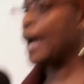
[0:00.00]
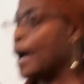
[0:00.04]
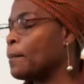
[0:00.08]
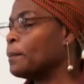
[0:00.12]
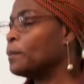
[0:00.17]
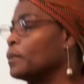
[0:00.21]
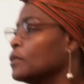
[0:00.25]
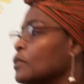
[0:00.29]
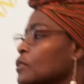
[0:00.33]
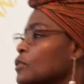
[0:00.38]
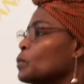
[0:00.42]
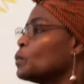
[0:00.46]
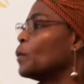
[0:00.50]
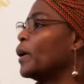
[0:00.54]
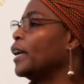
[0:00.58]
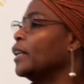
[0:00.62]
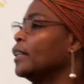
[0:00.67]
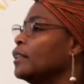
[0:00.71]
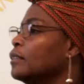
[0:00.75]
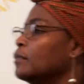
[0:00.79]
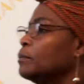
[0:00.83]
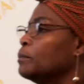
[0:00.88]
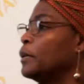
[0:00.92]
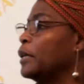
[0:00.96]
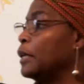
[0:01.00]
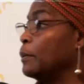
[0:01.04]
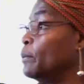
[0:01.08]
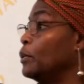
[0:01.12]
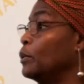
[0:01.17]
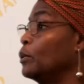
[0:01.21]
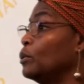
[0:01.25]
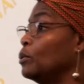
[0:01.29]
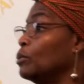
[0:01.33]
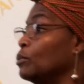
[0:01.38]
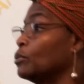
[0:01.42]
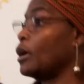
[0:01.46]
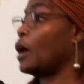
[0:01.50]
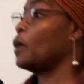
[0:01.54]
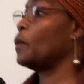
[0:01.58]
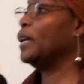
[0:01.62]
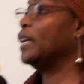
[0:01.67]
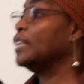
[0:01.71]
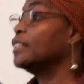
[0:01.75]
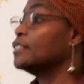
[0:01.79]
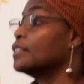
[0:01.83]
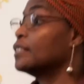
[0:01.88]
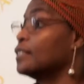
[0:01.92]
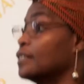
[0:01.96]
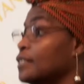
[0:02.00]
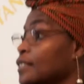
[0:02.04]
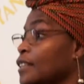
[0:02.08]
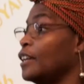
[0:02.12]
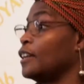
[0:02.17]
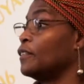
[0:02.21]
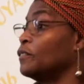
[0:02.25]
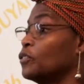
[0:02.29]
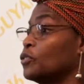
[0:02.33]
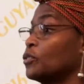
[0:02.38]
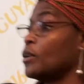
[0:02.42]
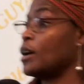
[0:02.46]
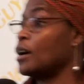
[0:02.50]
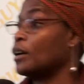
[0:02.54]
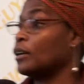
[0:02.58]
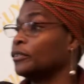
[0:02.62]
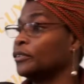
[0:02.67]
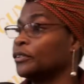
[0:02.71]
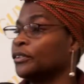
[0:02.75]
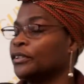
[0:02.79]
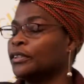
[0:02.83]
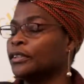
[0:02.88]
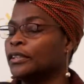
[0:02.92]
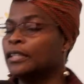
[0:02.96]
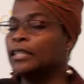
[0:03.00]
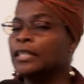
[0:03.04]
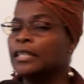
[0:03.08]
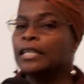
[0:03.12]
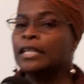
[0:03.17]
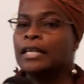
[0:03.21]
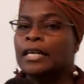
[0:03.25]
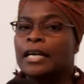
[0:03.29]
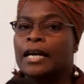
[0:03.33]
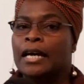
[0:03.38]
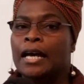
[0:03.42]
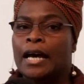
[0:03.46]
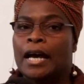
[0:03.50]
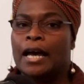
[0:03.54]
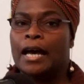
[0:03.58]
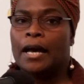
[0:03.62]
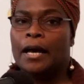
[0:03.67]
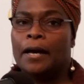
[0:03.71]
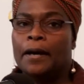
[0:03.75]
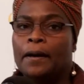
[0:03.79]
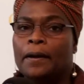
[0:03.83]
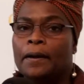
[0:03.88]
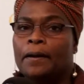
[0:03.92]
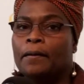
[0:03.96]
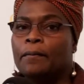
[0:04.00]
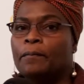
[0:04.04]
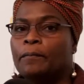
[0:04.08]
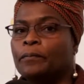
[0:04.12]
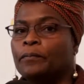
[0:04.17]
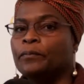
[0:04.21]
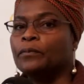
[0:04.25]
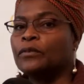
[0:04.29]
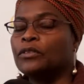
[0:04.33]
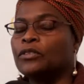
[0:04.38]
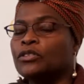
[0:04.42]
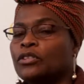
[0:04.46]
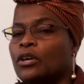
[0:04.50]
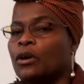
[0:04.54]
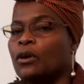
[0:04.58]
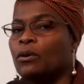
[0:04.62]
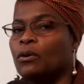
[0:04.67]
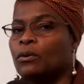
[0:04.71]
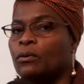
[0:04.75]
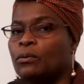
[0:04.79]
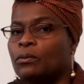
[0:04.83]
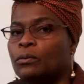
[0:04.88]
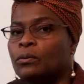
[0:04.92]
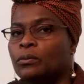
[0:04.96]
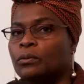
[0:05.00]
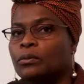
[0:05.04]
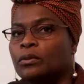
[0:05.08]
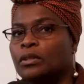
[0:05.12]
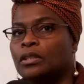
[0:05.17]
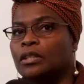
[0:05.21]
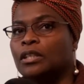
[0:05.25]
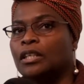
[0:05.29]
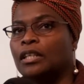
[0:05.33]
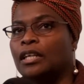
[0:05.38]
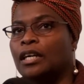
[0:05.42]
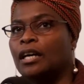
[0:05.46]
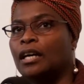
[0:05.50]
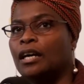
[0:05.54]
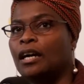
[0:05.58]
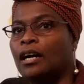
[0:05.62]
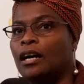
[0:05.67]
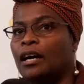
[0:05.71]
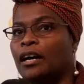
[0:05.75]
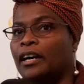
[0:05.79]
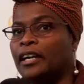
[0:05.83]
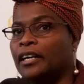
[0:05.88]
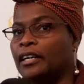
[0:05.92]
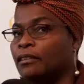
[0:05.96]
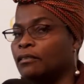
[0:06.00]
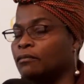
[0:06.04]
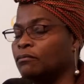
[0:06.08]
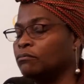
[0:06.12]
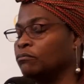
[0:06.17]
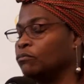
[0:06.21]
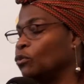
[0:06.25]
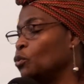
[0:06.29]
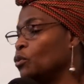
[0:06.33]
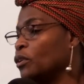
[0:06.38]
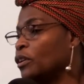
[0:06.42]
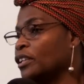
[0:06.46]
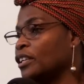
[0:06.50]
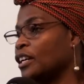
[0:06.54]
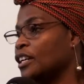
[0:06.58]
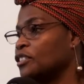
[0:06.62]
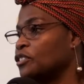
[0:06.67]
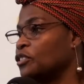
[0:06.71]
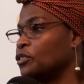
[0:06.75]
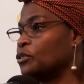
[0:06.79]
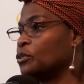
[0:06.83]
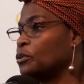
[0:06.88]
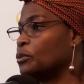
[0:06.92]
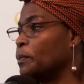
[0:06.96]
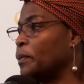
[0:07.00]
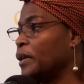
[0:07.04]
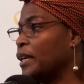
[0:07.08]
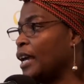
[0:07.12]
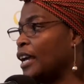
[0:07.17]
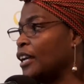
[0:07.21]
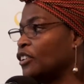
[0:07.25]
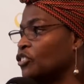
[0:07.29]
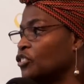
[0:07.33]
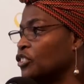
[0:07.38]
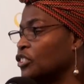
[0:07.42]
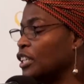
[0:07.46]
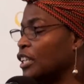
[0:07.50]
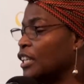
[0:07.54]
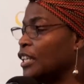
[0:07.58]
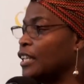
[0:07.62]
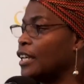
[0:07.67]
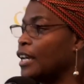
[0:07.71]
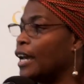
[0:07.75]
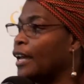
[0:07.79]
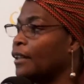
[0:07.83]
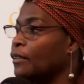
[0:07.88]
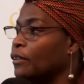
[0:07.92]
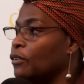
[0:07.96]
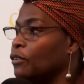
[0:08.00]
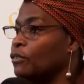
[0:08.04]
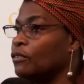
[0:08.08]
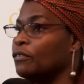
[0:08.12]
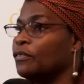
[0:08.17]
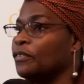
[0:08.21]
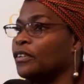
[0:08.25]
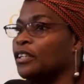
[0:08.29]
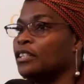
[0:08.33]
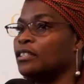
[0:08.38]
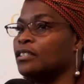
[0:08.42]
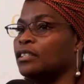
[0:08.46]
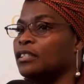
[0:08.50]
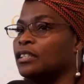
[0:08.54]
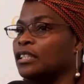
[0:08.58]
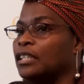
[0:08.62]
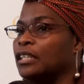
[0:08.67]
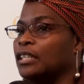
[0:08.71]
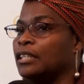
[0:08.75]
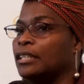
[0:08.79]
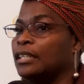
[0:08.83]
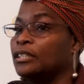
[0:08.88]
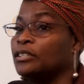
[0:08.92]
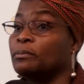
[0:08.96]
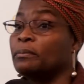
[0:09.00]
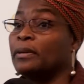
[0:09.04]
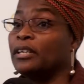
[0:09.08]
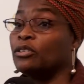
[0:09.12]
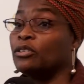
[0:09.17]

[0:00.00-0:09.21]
happens when people go into the state of trance. Um, so I organised to do a PhD at the university, London